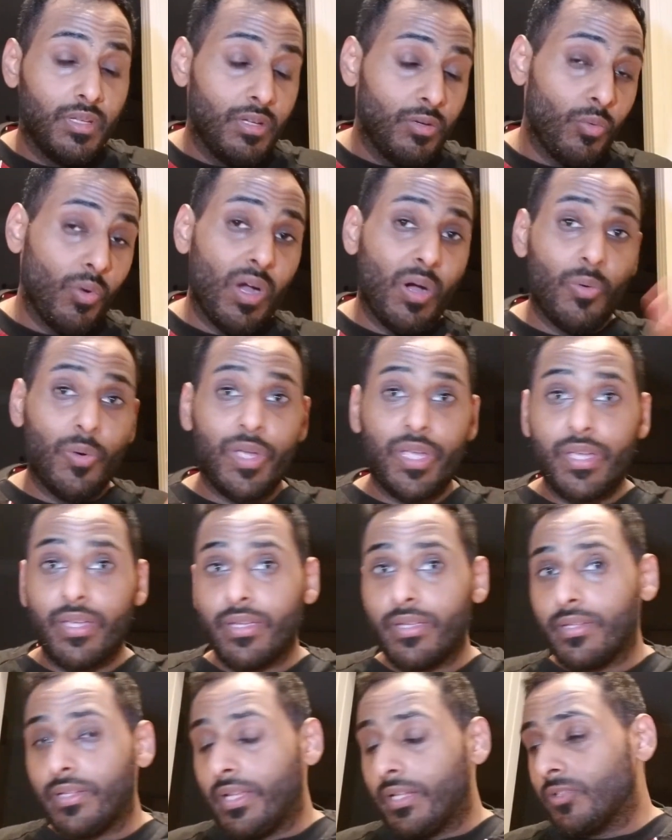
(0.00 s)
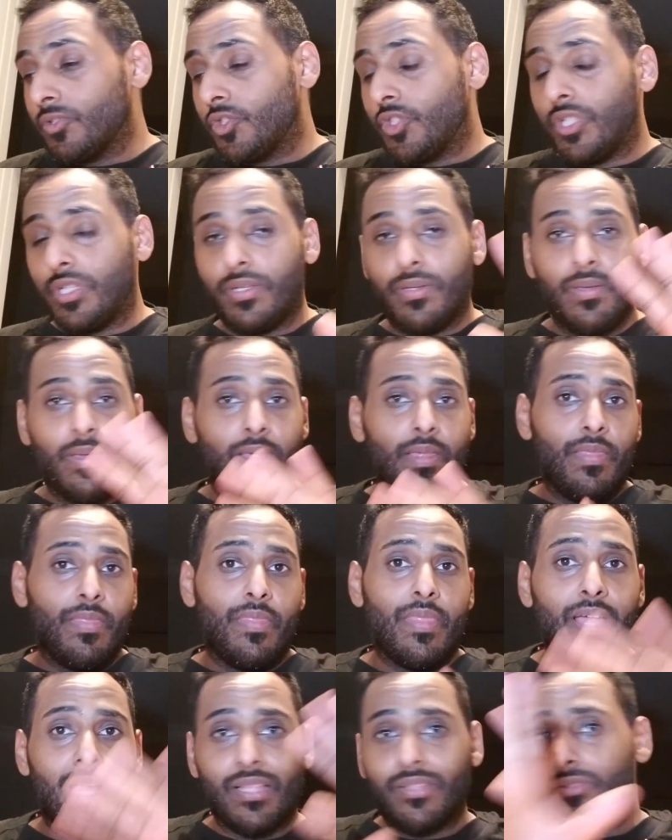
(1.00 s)
Huawei, LG,
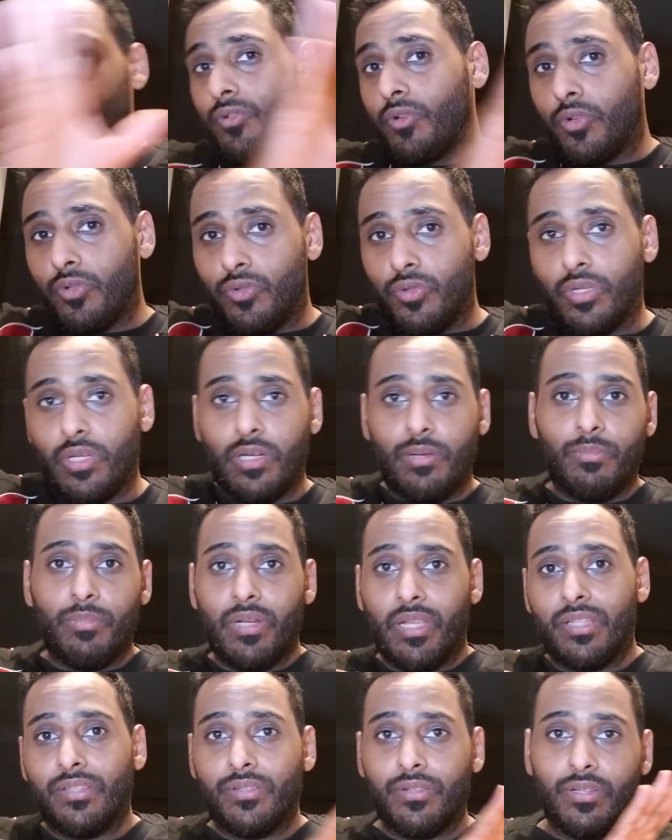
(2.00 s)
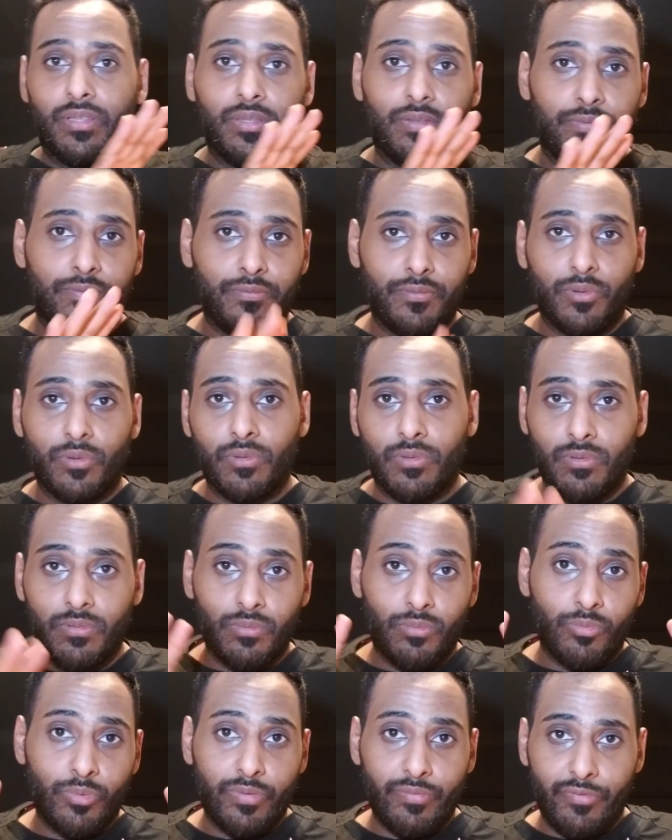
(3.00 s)
that's going to come later at the full
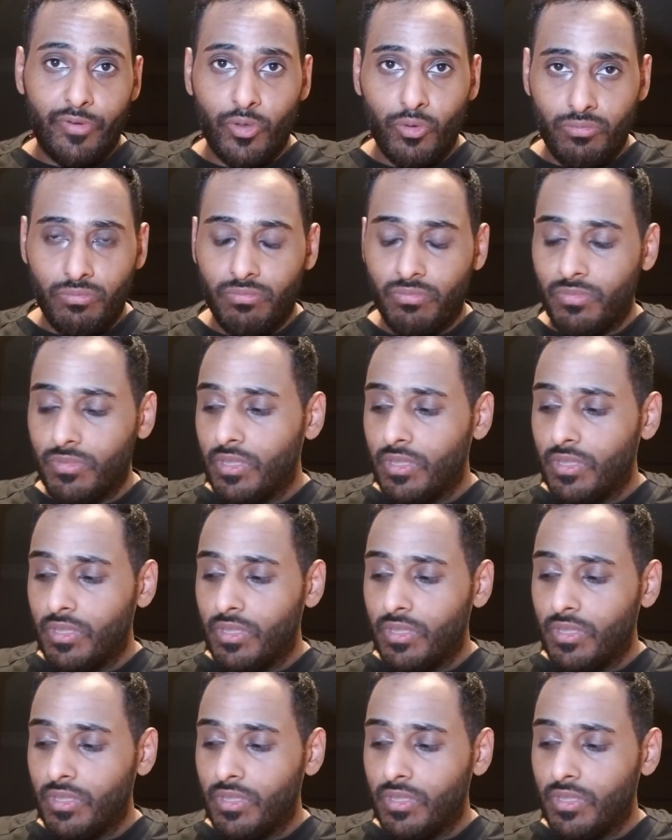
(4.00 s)
review.